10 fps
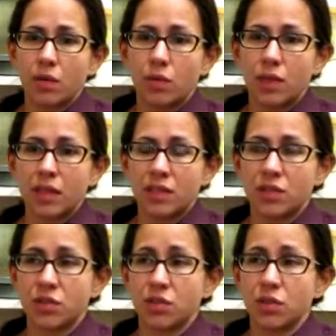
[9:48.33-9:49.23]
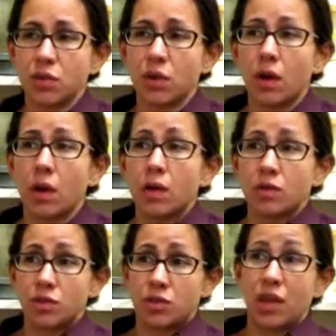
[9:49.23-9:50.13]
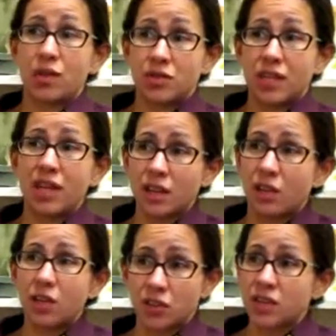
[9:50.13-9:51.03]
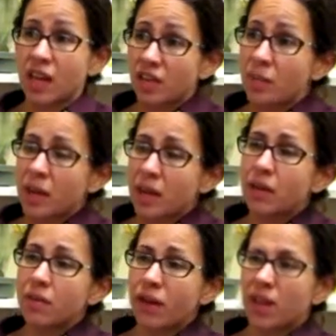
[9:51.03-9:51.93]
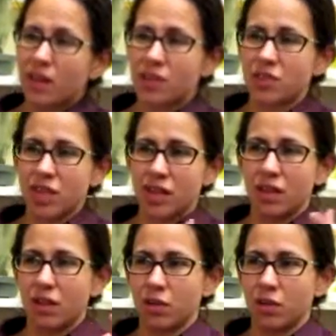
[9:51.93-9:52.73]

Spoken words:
leads you to understanding yourself better, right, and understanding,